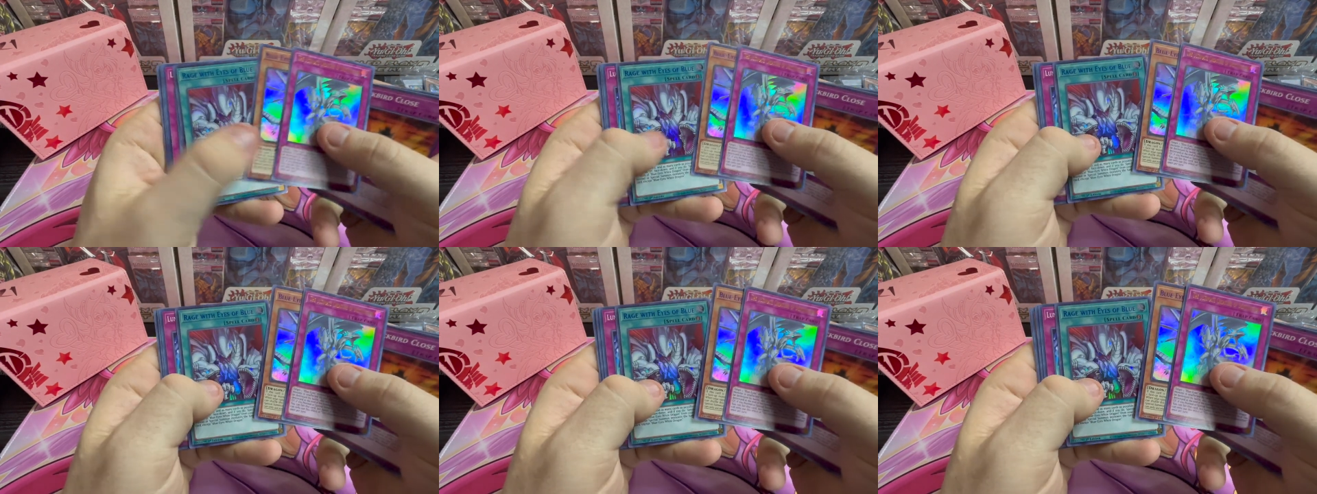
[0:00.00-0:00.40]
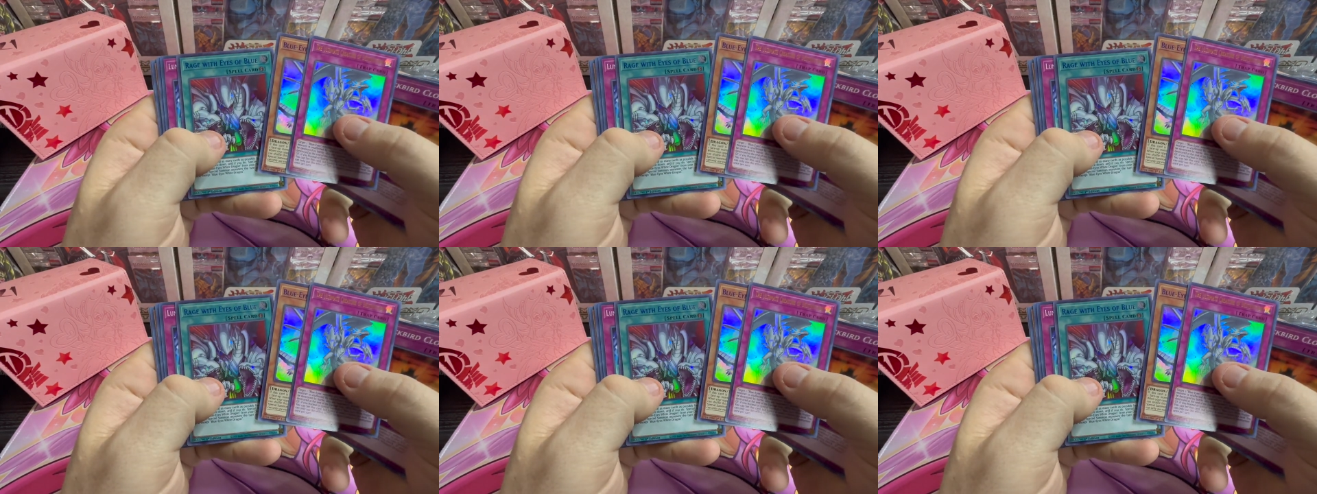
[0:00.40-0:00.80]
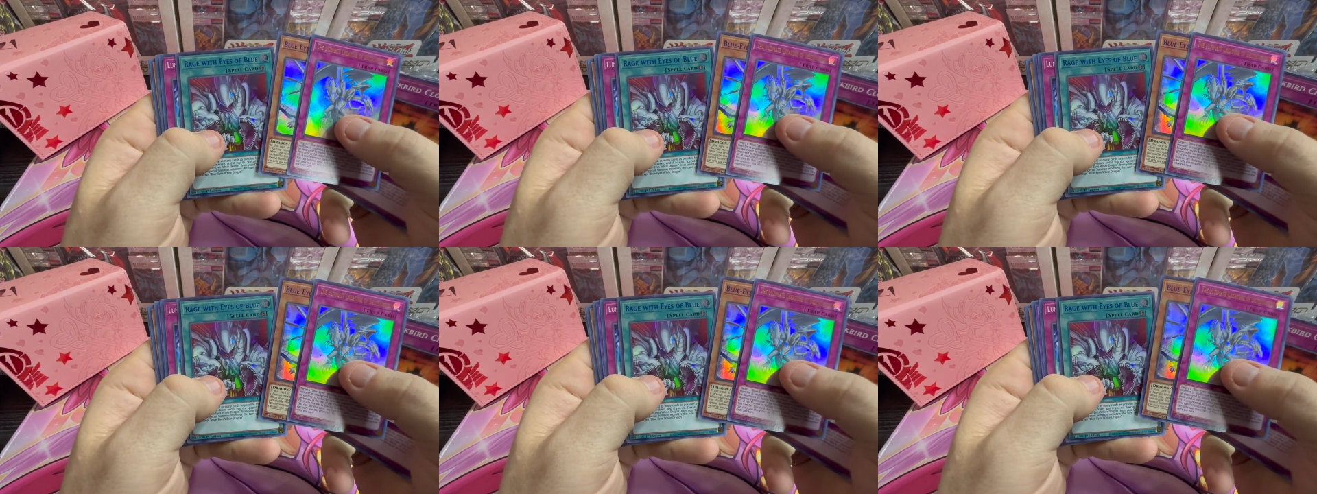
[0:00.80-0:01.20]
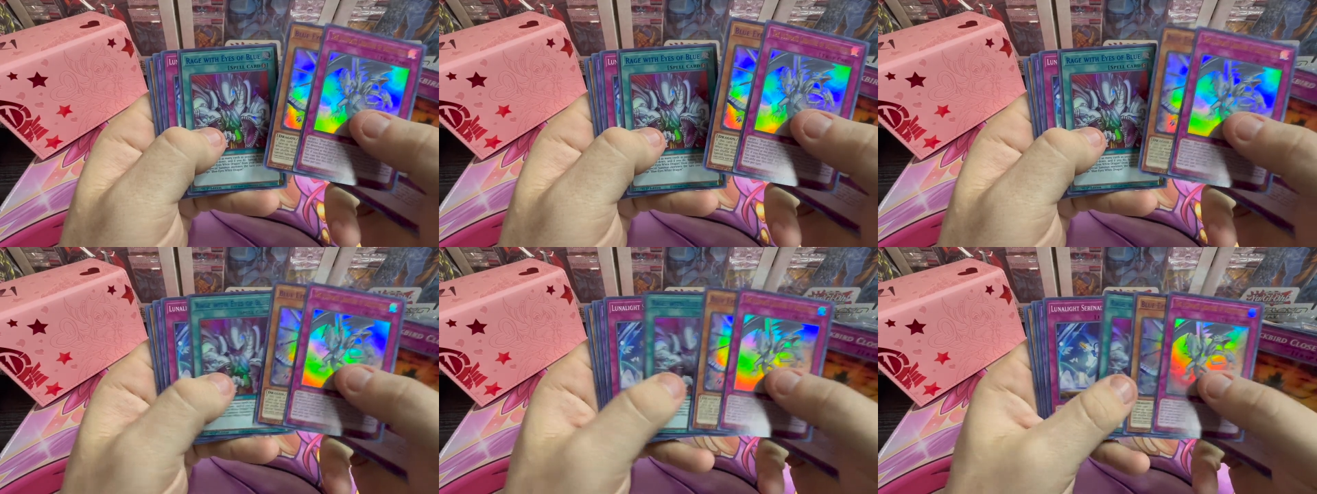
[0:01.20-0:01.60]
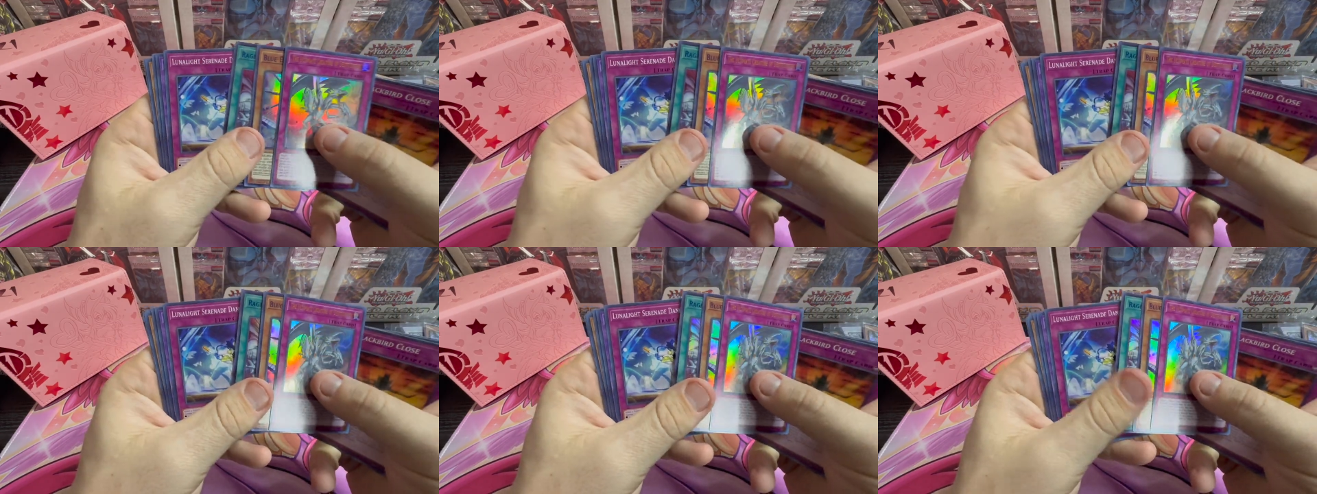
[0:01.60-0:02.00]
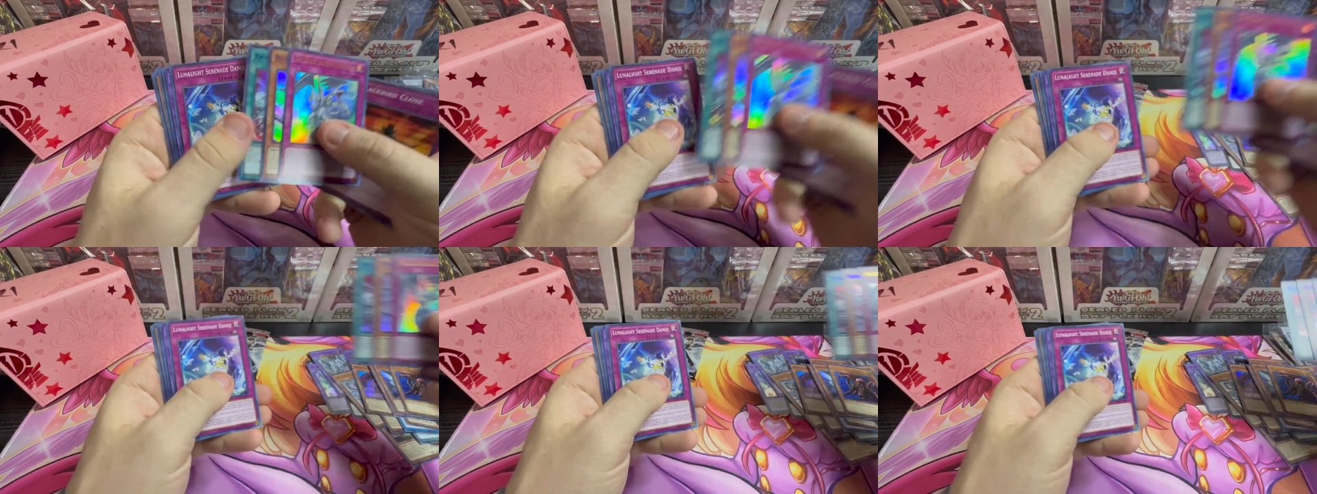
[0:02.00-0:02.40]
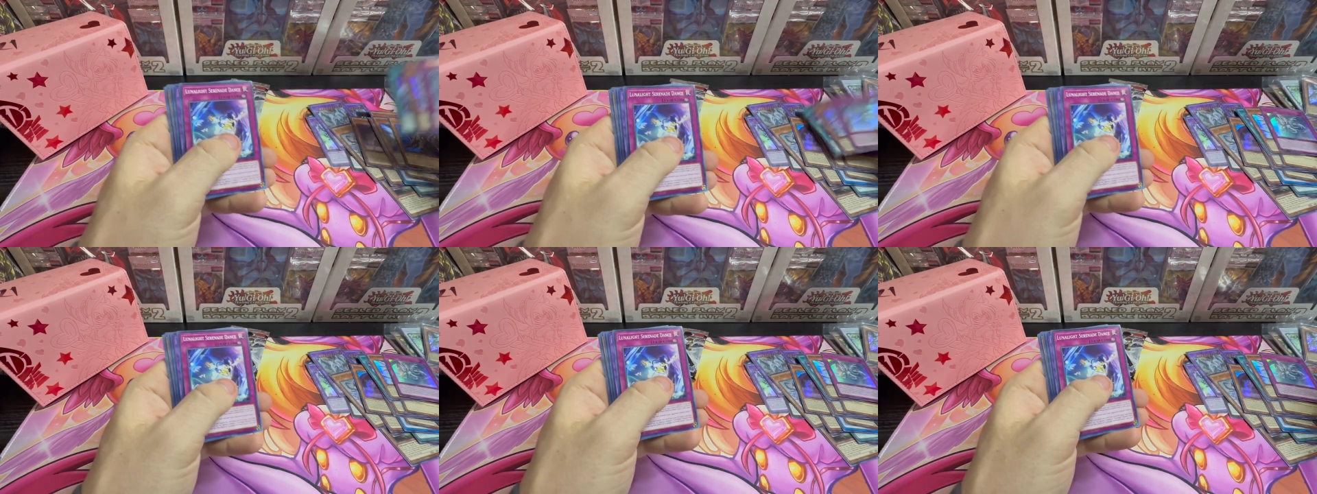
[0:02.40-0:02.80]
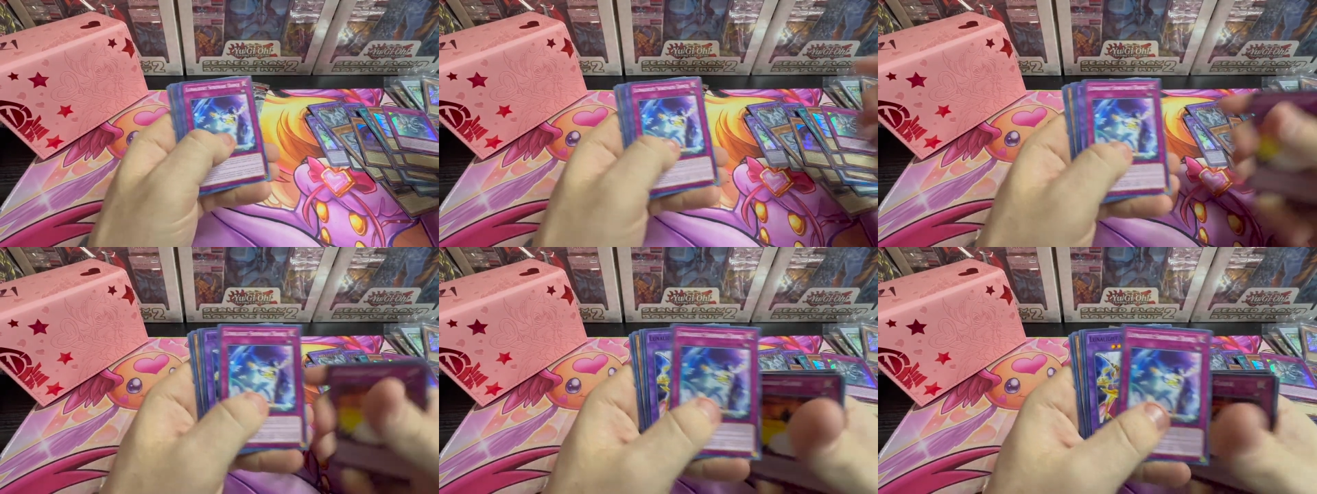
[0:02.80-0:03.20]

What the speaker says: No face is visible, so there are no lips to read.